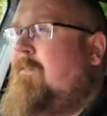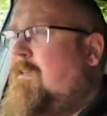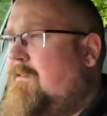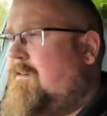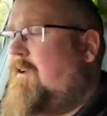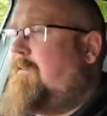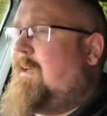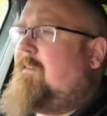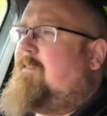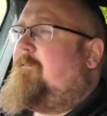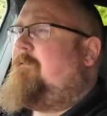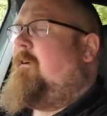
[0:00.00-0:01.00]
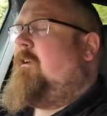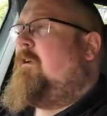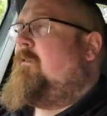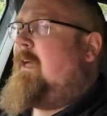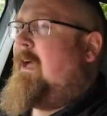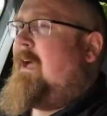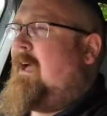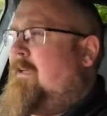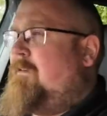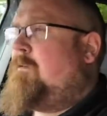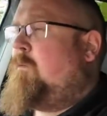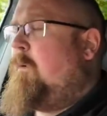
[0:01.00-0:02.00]
So don't forget to follow there
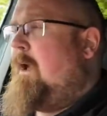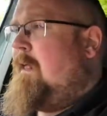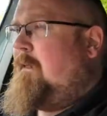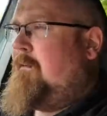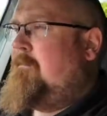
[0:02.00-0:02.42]
as well.